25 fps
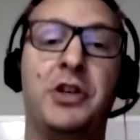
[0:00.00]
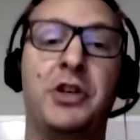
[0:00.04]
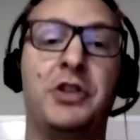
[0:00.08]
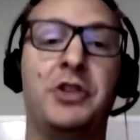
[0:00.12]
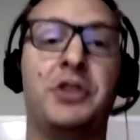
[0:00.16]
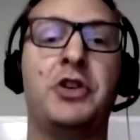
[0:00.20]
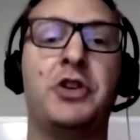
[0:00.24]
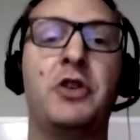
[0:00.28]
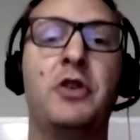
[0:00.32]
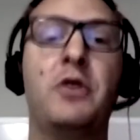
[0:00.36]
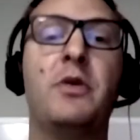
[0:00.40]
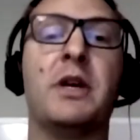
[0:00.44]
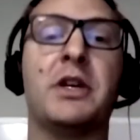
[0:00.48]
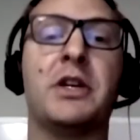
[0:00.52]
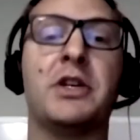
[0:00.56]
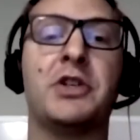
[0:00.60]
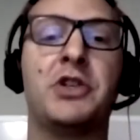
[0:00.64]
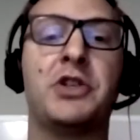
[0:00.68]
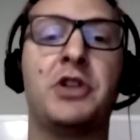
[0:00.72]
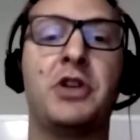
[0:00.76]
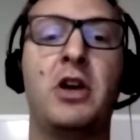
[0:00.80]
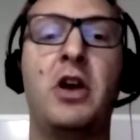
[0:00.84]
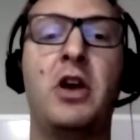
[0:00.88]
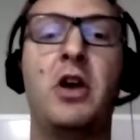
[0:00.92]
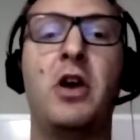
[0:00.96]

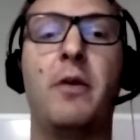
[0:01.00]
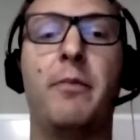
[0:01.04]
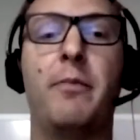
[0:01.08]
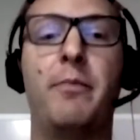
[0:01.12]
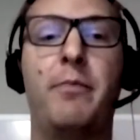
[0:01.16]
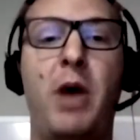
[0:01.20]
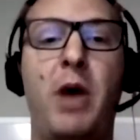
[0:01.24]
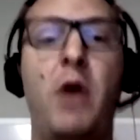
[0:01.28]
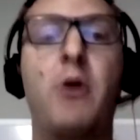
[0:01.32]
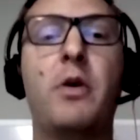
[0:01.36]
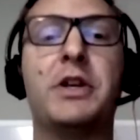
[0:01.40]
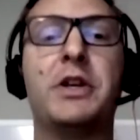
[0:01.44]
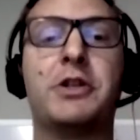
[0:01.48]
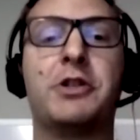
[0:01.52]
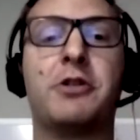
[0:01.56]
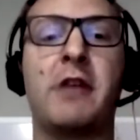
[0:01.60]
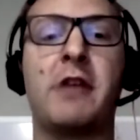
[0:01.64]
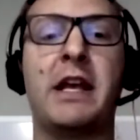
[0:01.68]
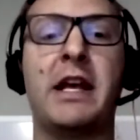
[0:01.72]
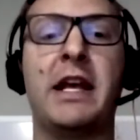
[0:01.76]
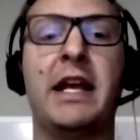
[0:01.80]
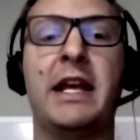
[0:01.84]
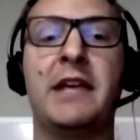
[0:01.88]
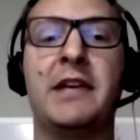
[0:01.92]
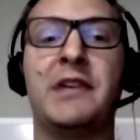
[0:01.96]
Jewish,
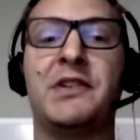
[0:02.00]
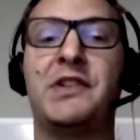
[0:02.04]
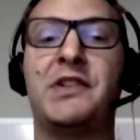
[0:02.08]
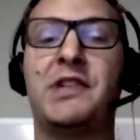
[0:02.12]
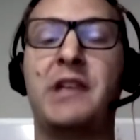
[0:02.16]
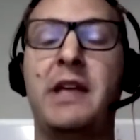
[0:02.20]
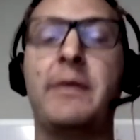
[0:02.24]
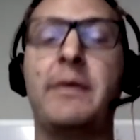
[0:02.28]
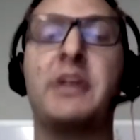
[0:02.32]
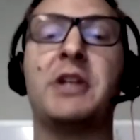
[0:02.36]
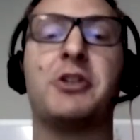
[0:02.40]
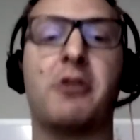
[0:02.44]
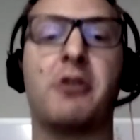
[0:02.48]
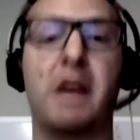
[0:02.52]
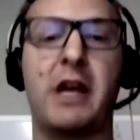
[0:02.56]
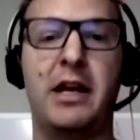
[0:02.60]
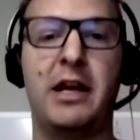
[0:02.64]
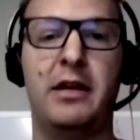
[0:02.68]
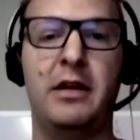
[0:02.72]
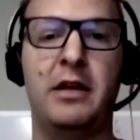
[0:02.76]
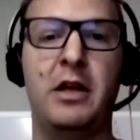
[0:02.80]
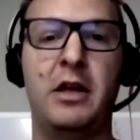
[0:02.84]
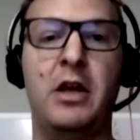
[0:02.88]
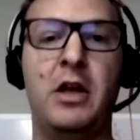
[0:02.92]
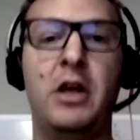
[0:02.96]
poetry is symmetry.
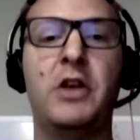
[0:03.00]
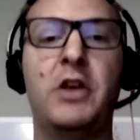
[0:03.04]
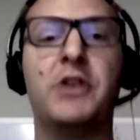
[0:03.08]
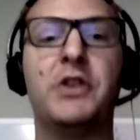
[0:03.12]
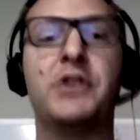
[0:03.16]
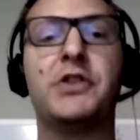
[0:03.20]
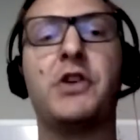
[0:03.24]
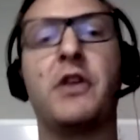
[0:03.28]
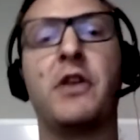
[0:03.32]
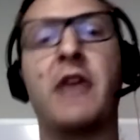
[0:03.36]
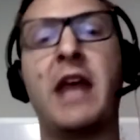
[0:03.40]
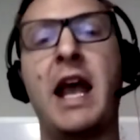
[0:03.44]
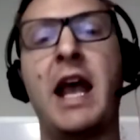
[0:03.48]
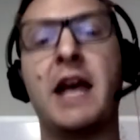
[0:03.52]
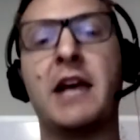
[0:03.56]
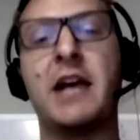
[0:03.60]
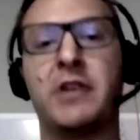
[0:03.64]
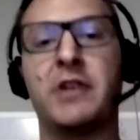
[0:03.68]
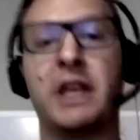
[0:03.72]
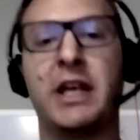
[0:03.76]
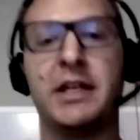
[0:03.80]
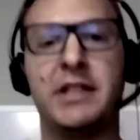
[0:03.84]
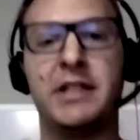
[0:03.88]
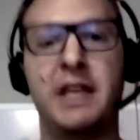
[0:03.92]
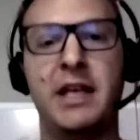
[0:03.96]
So they
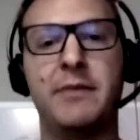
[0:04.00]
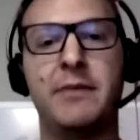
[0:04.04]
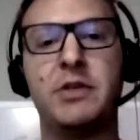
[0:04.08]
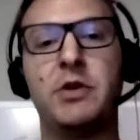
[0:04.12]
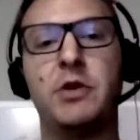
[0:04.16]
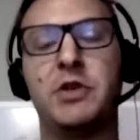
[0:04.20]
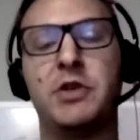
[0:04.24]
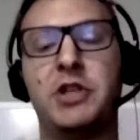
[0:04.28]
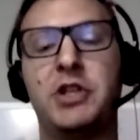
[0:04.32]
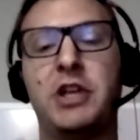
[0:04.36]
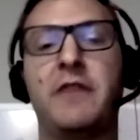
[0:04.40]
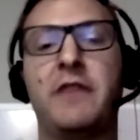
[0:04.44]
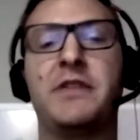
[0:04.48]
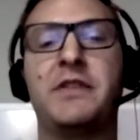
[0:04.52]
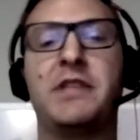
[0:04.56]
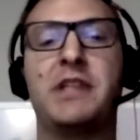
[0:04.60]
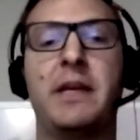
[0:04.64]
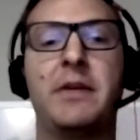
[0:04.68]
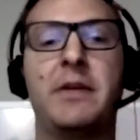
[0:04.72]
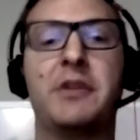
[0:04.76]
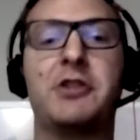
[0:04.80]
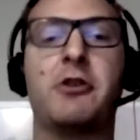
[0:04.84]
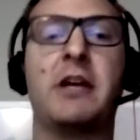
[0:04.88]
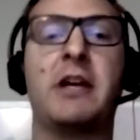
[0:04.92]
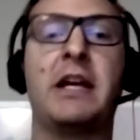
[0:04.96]
actually attempt to achieve
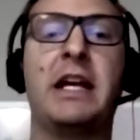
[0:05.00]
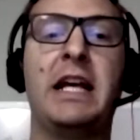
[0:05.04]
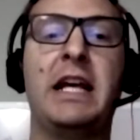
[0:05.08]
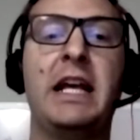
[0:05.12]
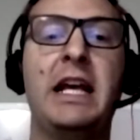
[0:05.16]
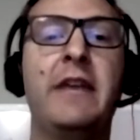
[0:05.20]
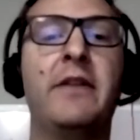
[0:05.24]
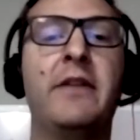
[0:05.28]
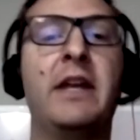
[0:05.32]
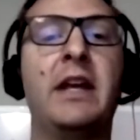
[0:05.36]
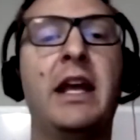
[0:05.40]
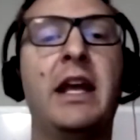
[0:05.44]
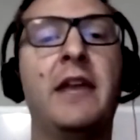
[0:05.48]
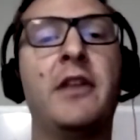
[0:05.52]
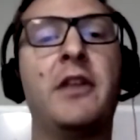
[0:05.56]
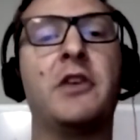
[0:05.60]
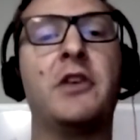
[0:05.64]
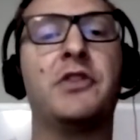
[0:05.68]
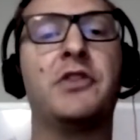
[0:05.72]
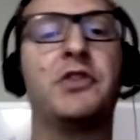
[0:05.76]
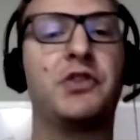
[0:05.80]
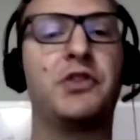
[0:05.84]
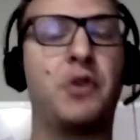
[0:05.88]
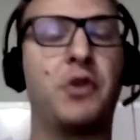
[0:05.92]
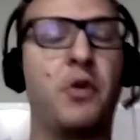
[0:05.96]
symmetry even in the
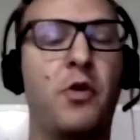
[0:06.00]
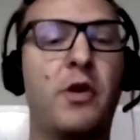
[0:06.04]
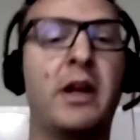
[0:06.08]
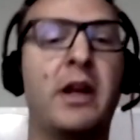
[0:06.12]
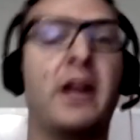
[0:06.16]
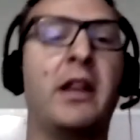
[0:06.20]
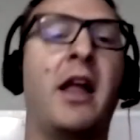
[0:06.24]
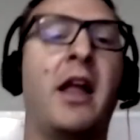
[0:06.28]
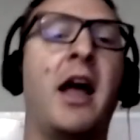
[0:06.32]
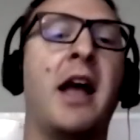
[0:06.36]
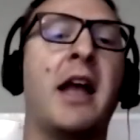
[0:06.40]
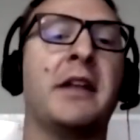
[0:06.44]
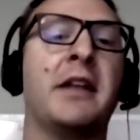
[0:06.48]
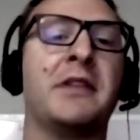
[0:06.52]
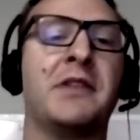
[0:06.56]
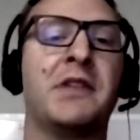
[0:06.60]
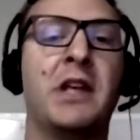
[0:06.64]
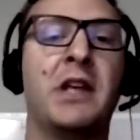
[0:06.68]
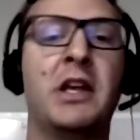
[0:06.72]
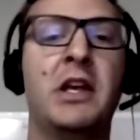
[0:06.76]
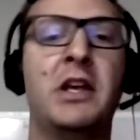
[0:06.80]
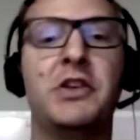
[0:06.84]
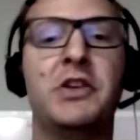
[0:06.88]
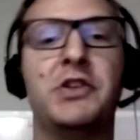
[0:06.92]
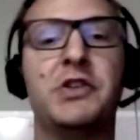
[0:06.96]
storylines.
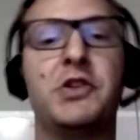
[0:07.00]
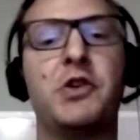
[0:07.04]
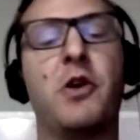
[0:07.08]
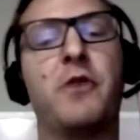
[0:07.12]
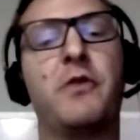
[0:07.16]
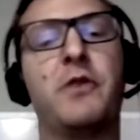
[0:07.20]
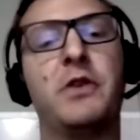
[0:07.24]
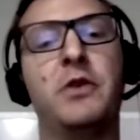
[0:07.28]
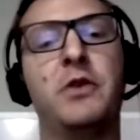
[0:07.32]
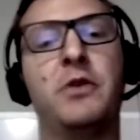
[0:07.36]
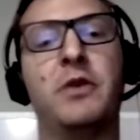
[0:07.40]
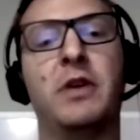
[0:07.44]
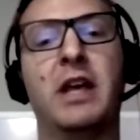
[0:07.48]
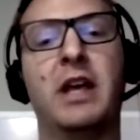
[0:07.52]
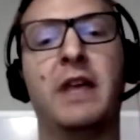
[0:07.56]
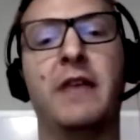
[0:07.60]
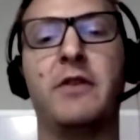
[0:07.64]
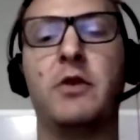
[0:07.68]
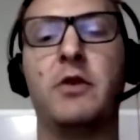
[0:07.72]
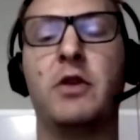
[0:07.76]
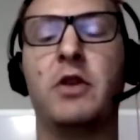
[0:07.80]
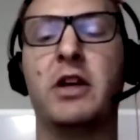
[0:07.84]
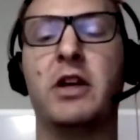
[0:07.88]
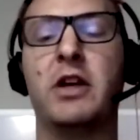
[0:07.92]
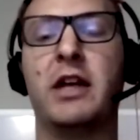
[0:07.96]
So if you
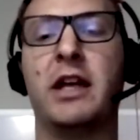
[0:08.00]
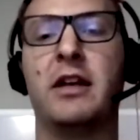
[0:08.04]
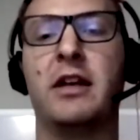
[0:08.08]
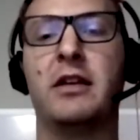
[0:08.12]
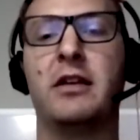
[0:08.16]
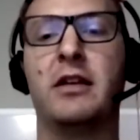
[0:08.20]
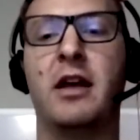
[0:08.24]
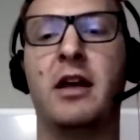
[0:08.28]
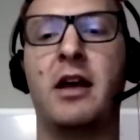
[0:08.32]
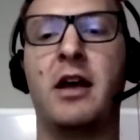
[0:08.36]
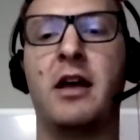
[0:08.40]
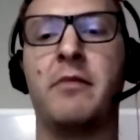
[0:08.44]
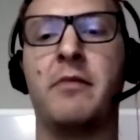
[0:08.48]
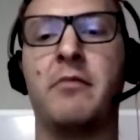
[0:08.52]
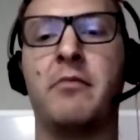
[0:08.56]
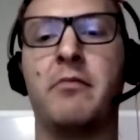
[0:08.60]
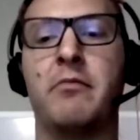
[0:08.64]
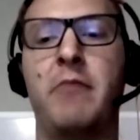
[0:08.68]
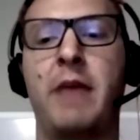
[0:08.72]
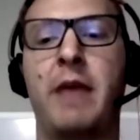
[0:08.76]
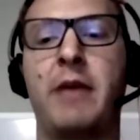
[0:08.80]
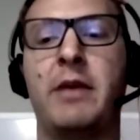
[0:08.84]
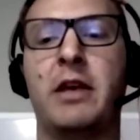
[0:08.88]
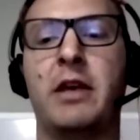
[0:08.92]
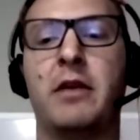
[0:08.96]
look at
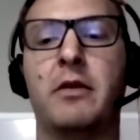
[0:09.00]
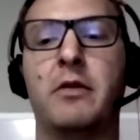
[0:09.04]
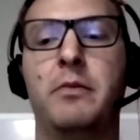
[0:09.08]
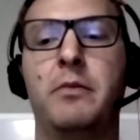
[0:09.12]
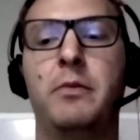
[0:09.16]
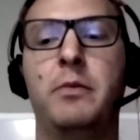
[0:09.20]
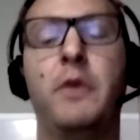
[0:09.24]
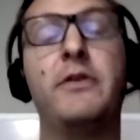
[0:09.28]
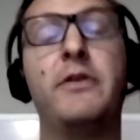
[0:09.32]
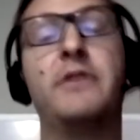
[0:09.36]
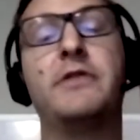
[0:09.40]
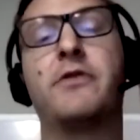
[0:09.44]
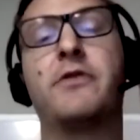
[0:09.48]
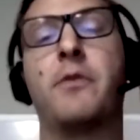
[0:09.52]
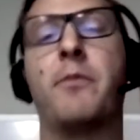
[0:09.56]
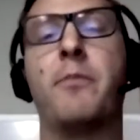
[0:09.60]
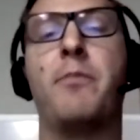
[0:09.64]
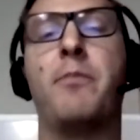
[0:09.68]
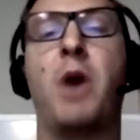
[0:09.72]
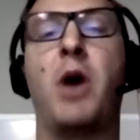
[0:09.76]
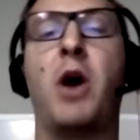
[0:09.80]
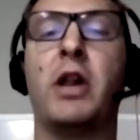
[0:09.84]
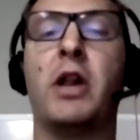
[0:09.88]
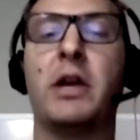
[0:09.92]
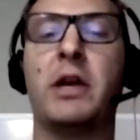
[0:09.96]
maybe movies from
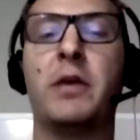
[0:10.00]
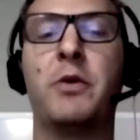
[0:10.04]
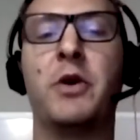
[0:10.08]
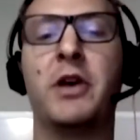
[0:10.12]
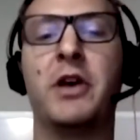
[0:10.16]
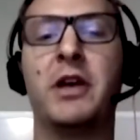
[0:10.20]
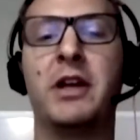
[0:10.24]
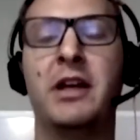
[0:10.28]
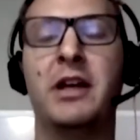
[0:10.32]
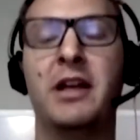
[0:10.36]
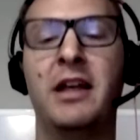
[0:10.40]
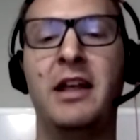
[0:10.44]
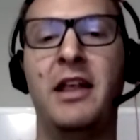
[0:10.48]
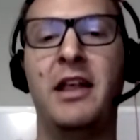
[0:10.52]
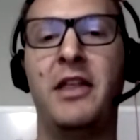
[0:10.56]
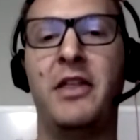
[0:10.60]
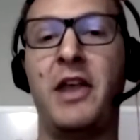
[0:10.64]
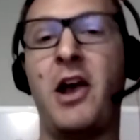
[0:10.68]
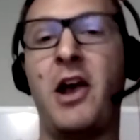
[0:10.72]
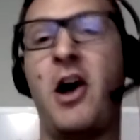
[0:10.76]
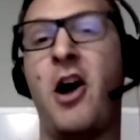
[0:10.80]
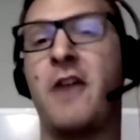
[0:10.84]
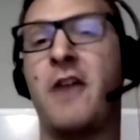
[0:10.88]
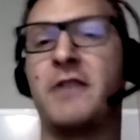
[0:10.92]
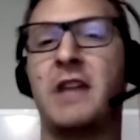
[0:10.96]
Bollywood,
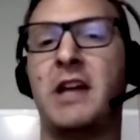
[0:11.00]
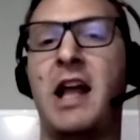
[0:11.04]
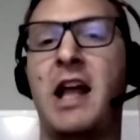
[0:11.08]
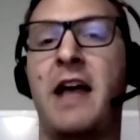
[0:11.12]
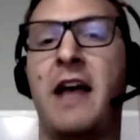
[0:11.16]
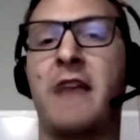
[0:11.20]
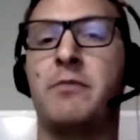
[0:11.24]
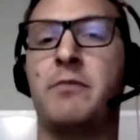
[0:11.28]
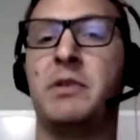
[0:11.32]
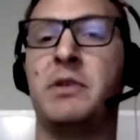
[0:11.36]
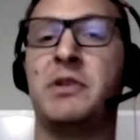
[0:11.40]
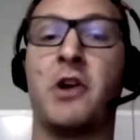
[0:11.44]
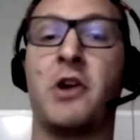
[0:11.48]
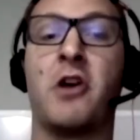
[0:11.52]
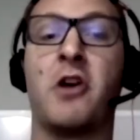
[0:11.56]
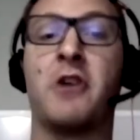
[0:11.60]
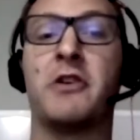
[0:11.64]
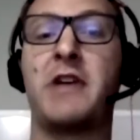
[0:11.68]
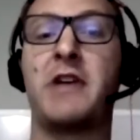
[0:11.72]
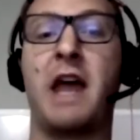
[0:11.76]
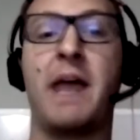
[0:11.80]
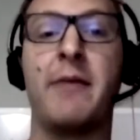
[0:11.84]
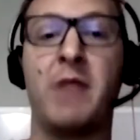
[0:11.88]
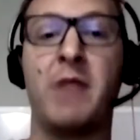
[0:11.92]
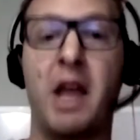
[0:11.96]
they often have bizarre
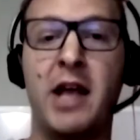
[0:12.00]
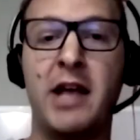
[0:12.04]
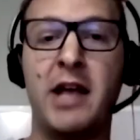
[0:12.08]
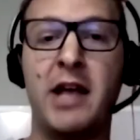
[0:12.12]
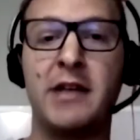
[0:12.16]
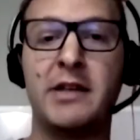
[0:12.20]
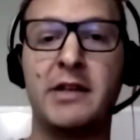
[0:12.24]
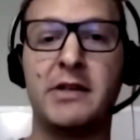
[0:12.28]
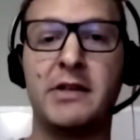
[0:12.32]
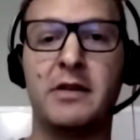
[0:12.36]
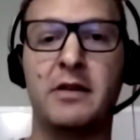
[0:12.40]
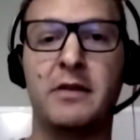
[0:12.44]
timelines.